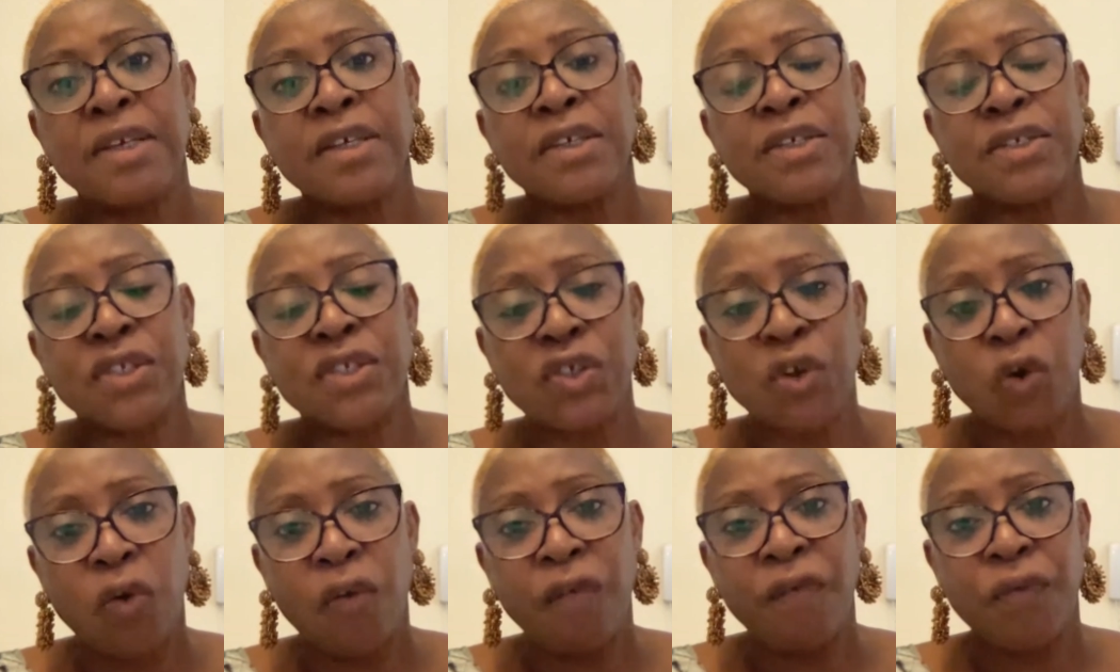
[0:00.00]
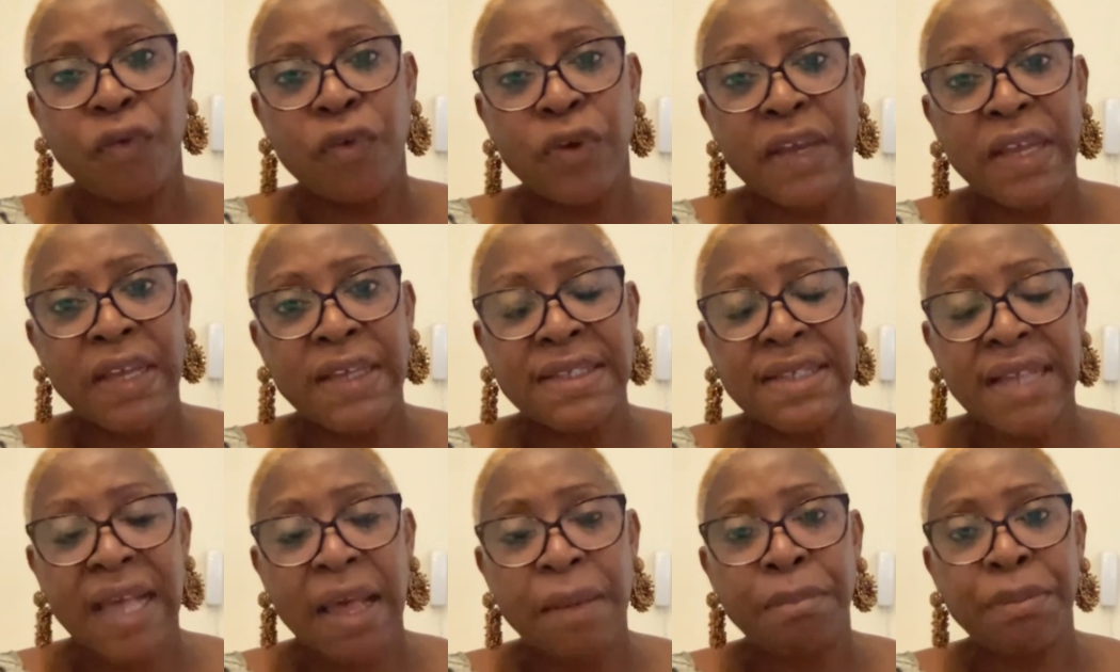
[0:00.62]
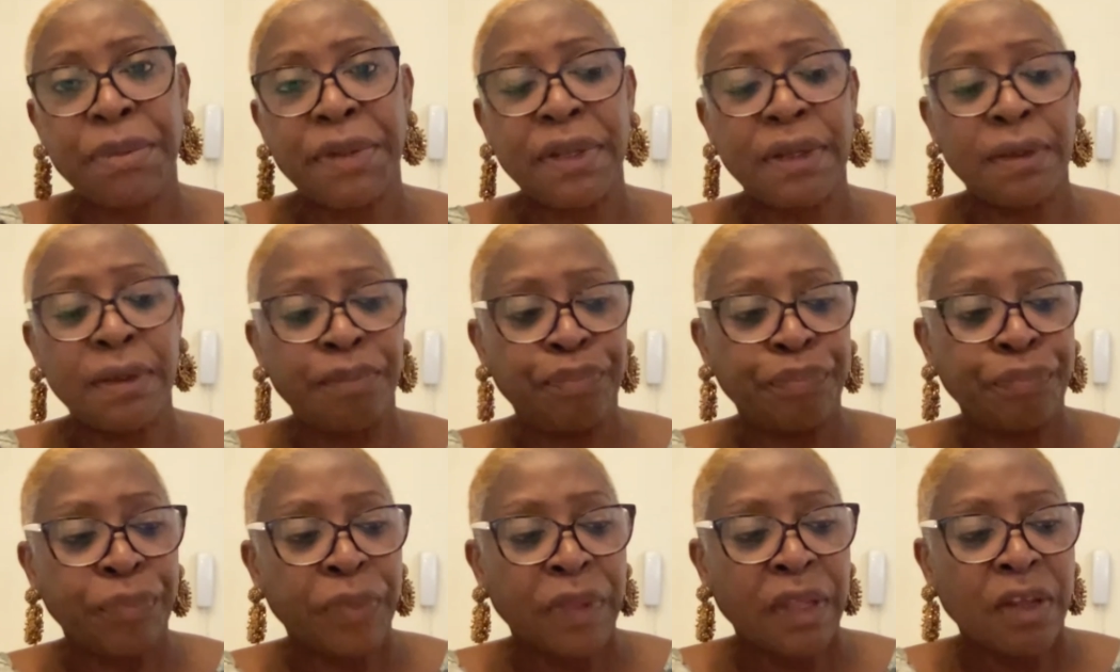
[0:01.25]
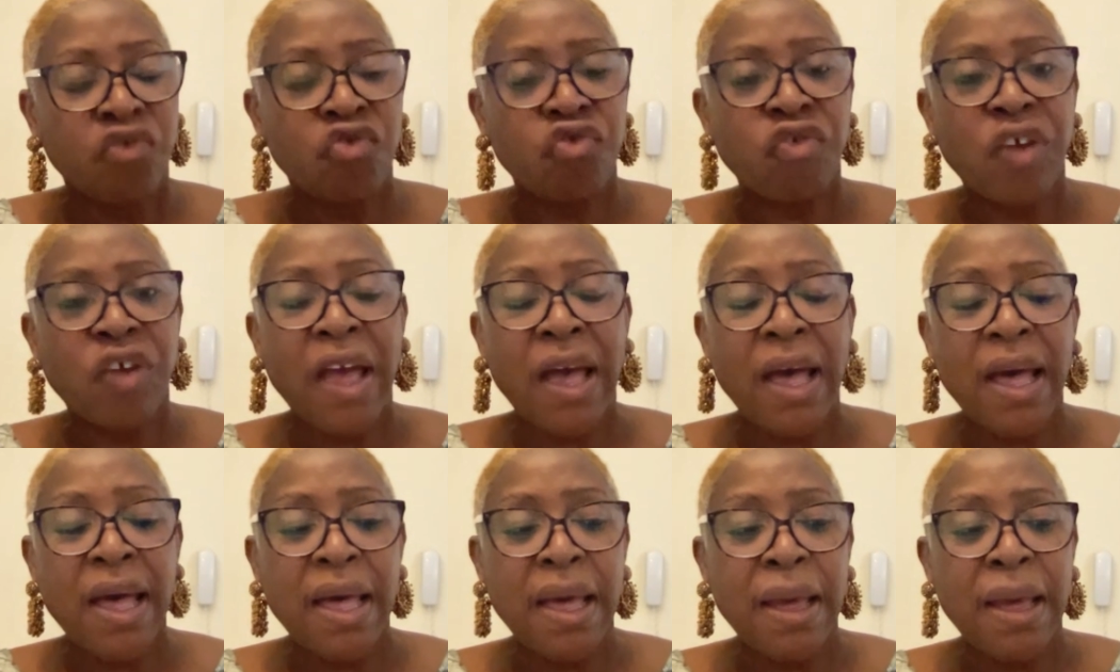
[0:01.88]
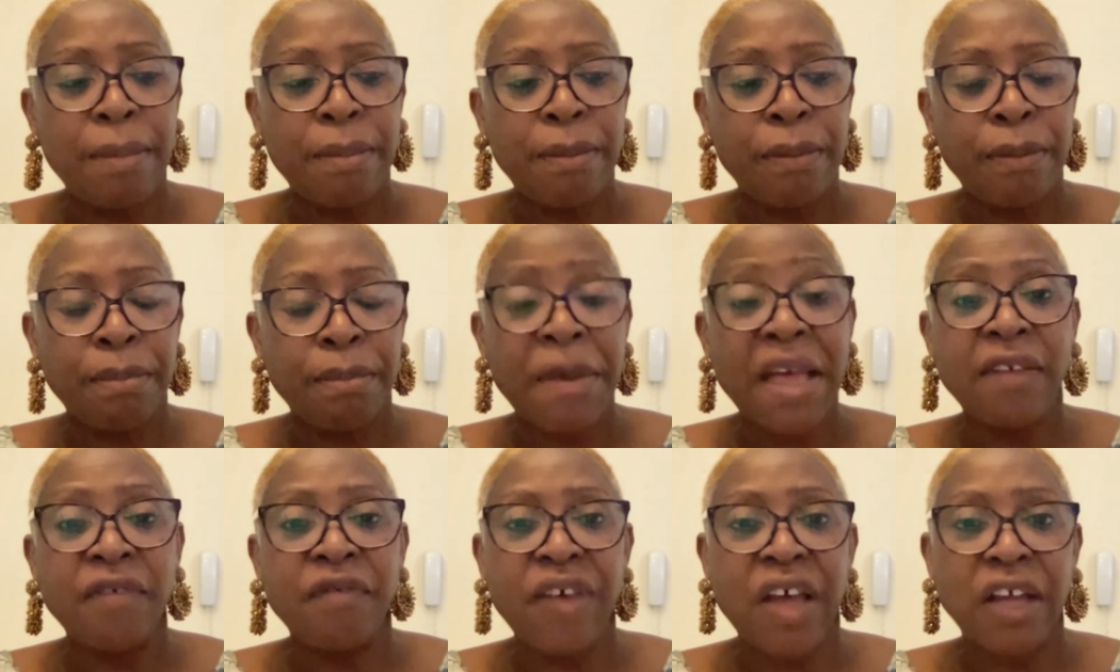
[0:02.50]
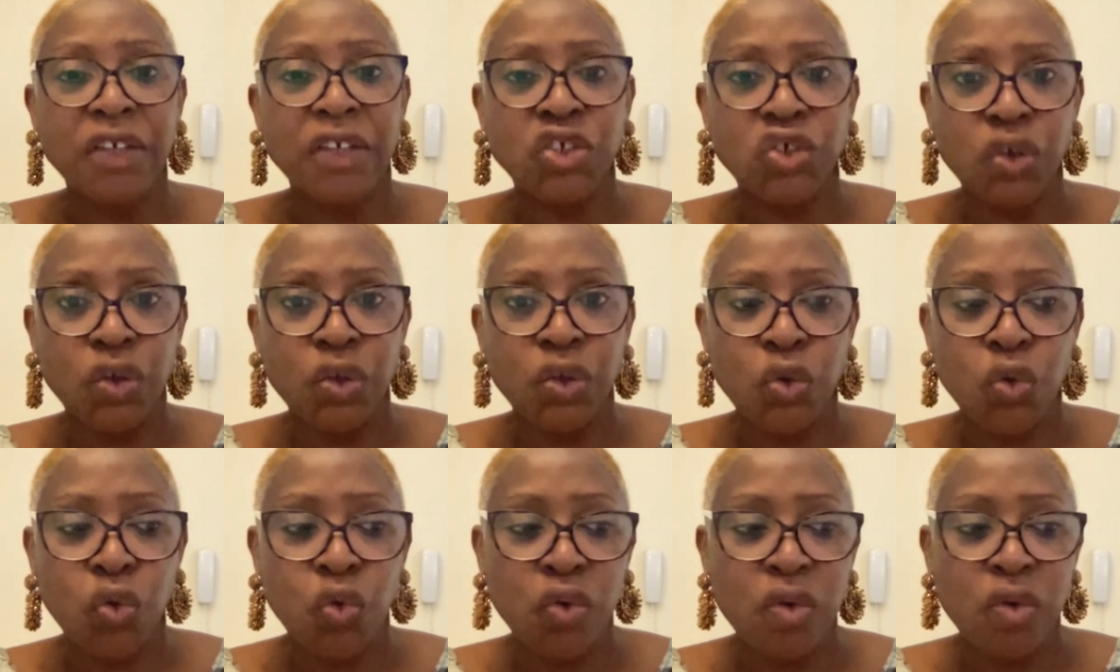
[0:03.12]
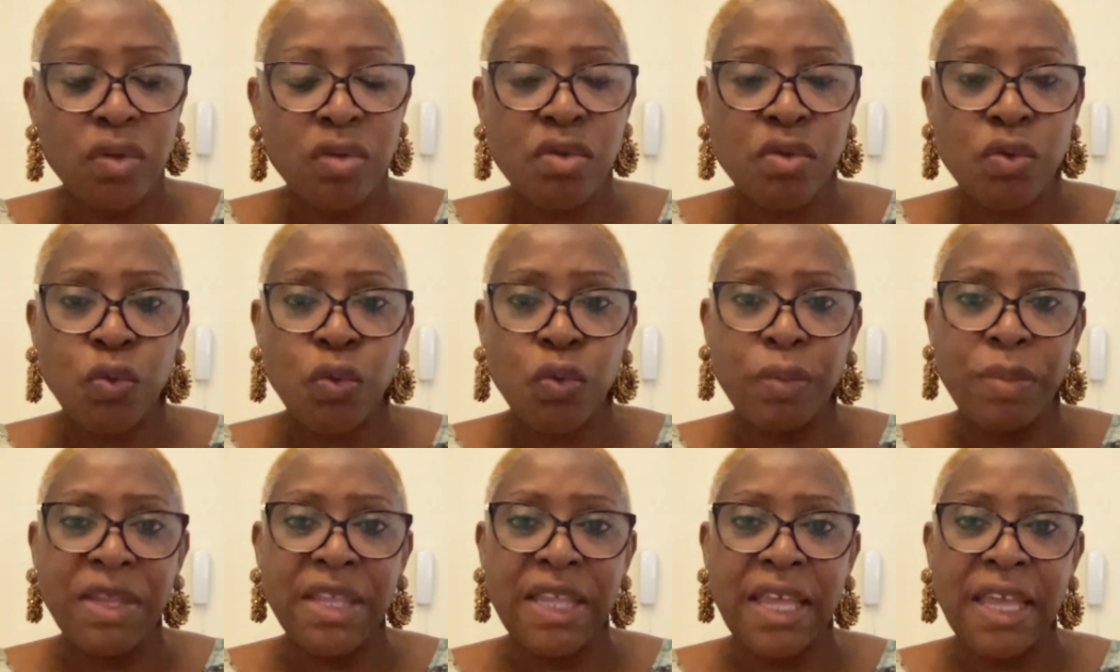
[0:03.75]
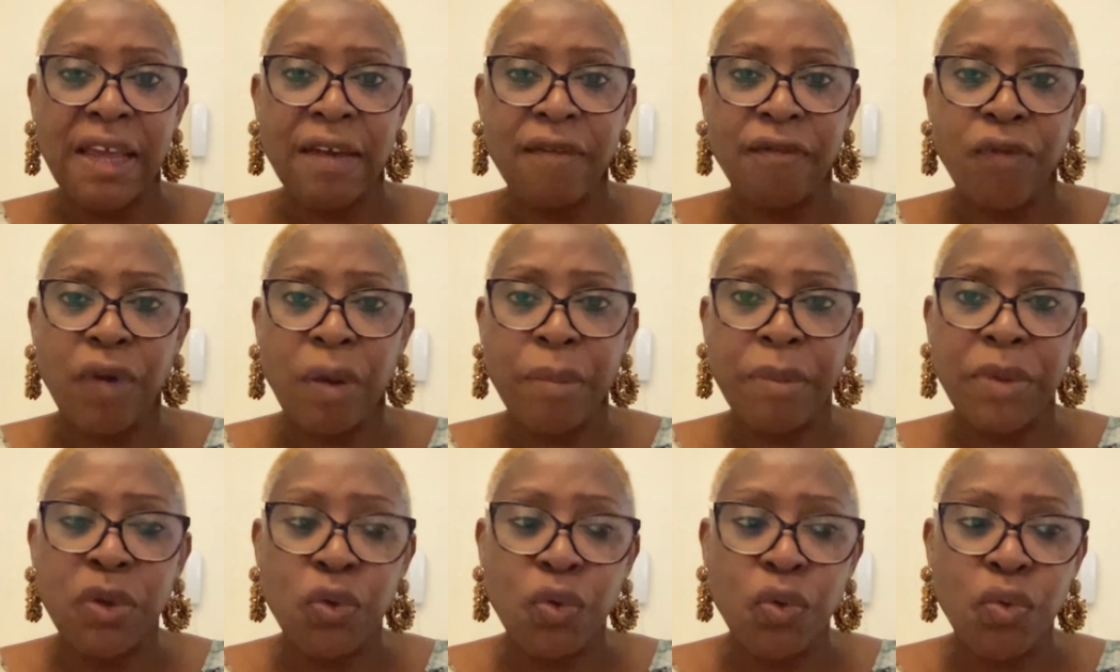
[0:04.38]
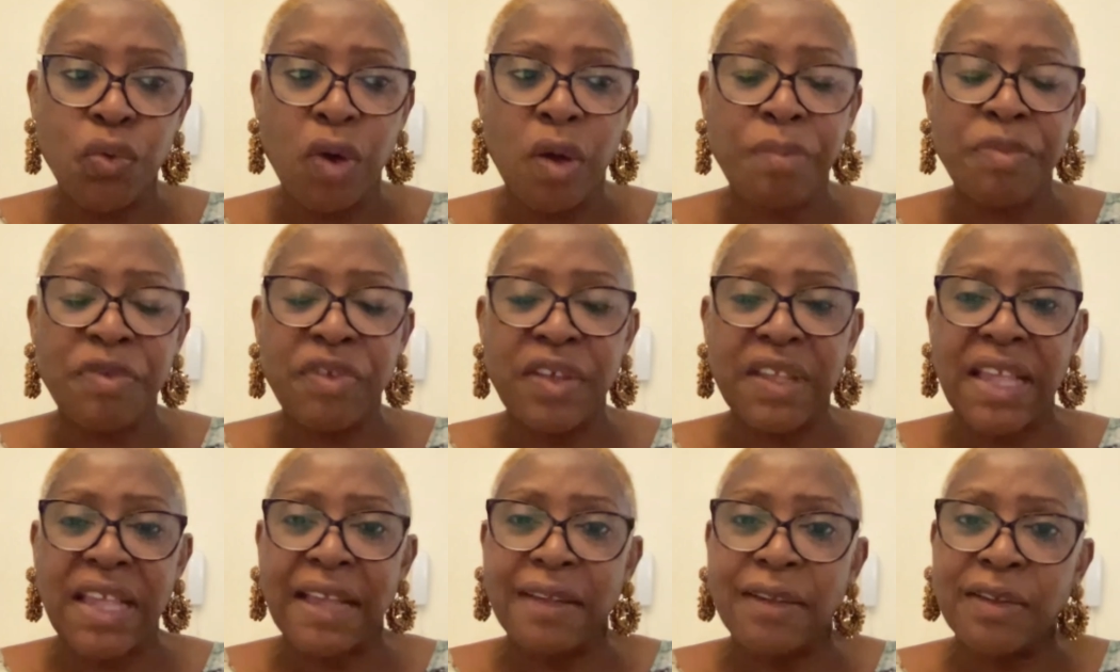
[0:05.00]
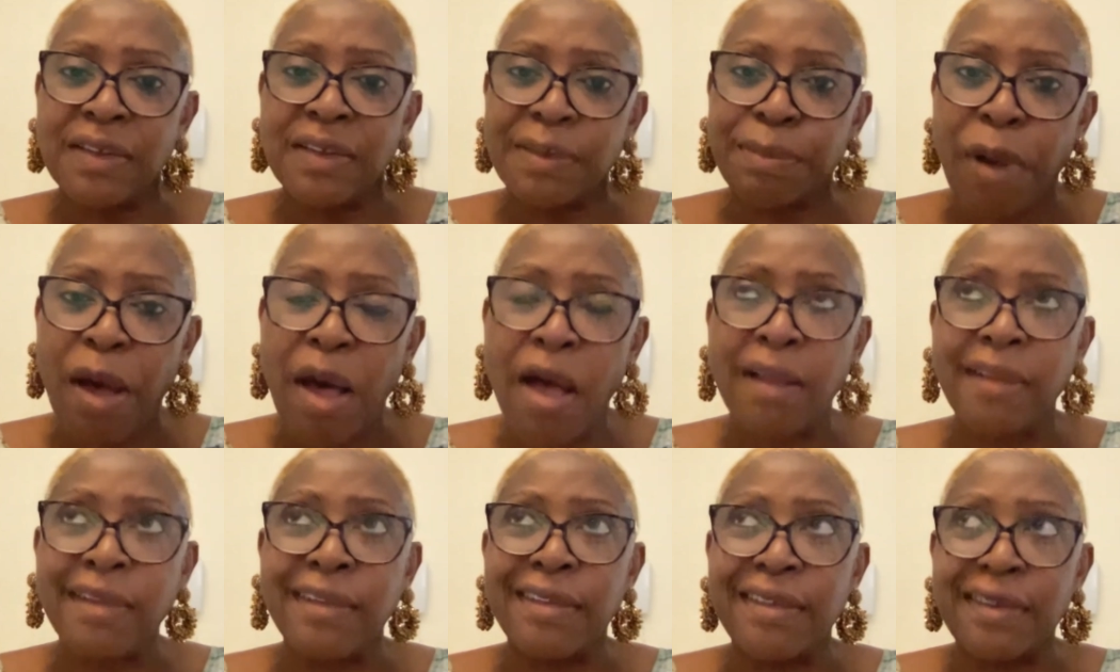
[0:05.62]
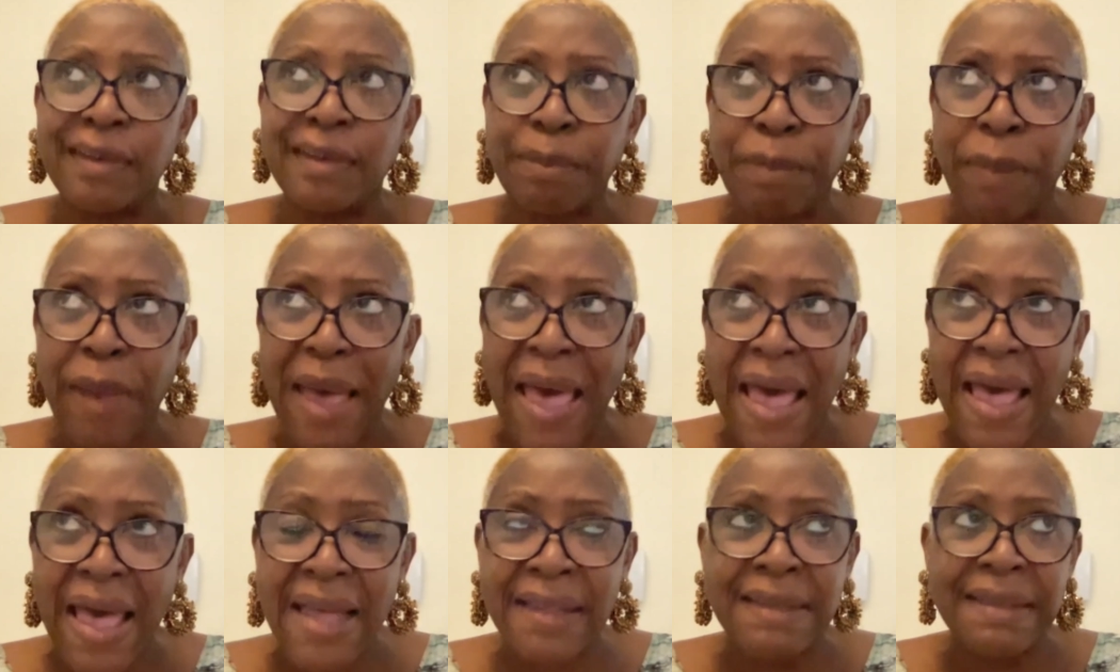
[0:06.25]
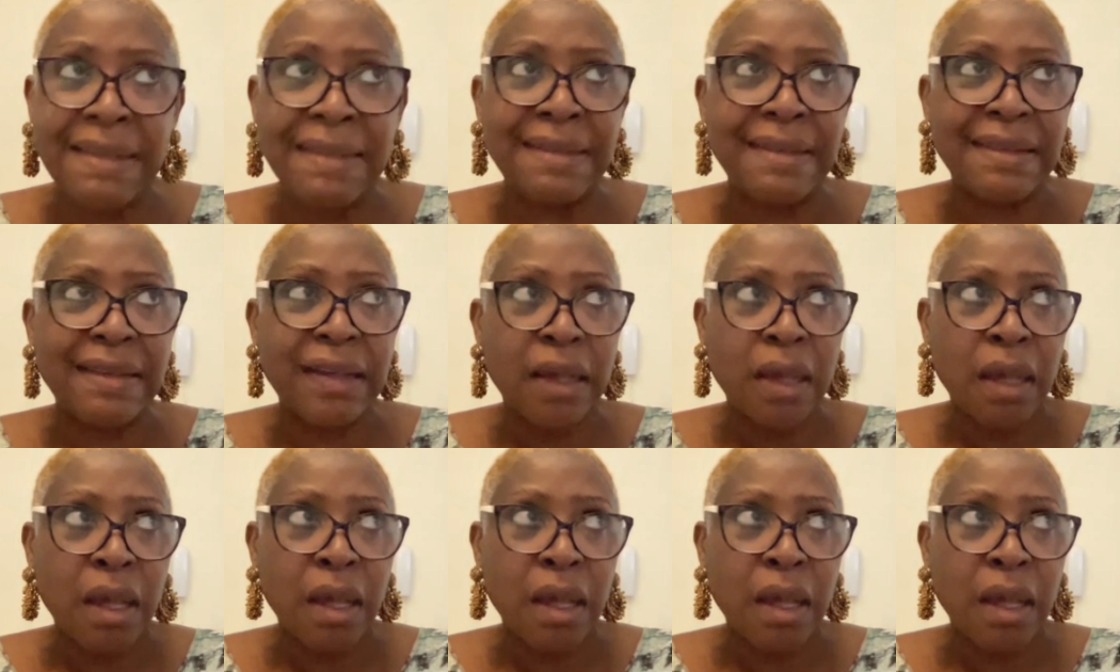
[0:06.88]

So for example, manufactured goods would be taken from Europe, so that's pots, pans,